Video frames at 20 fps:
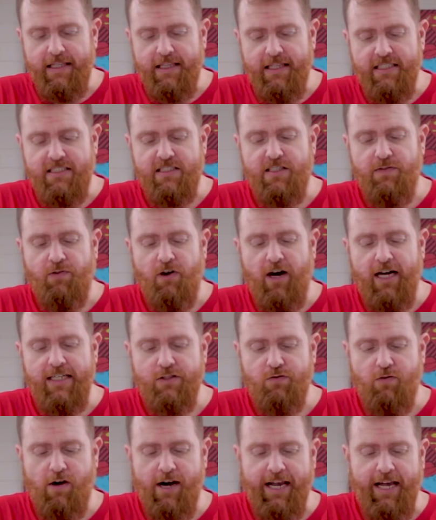this
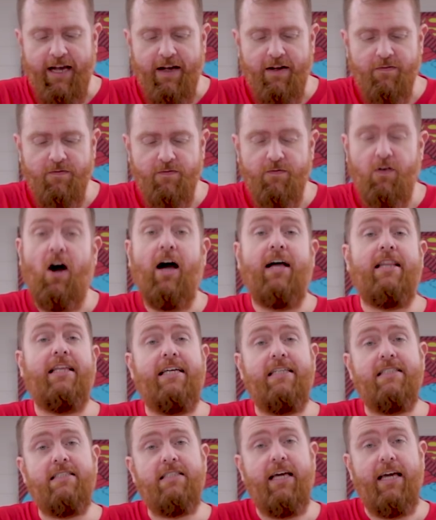device running via
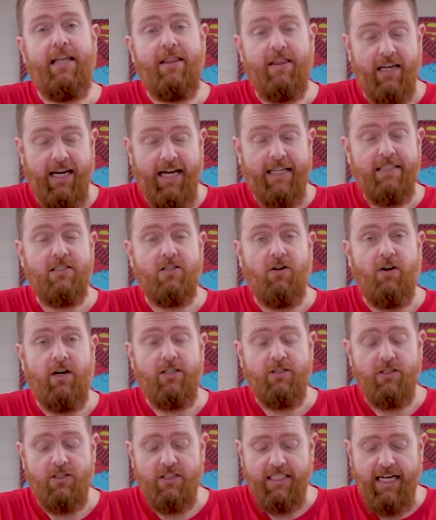the Ethernet, sorry I
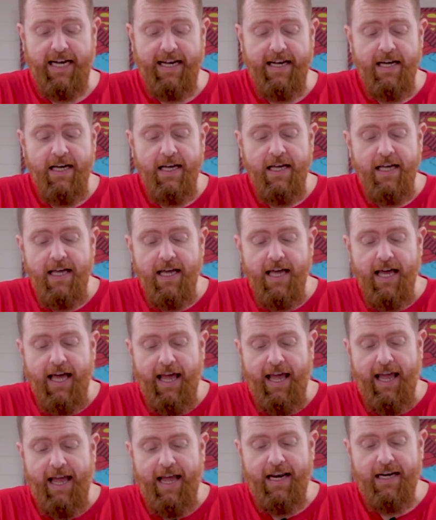should say,
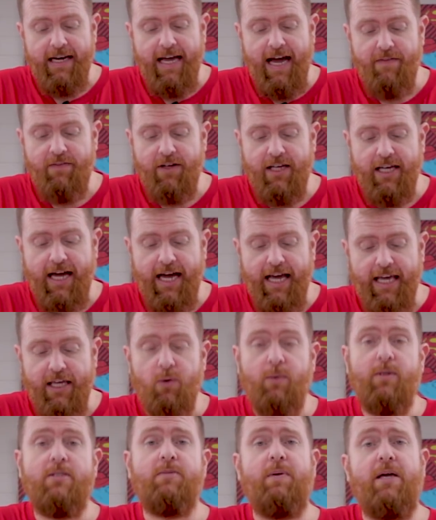and having a
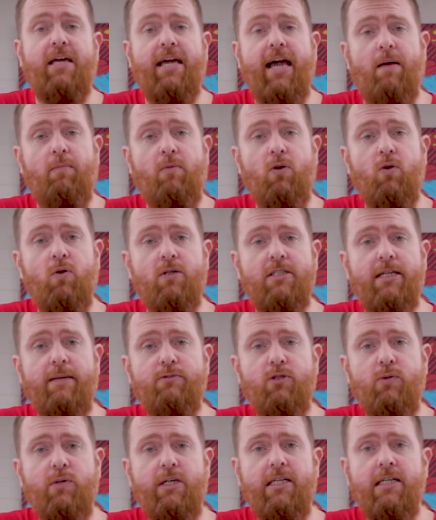USB camera hooked
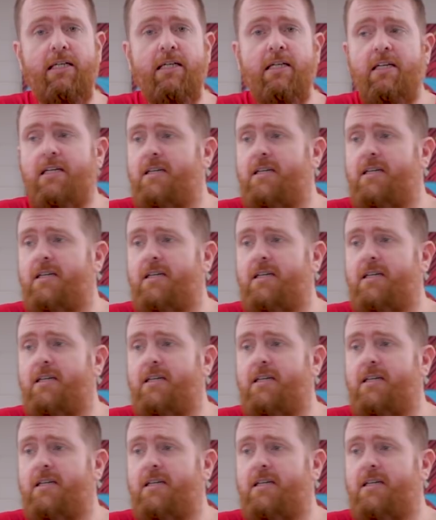up to it.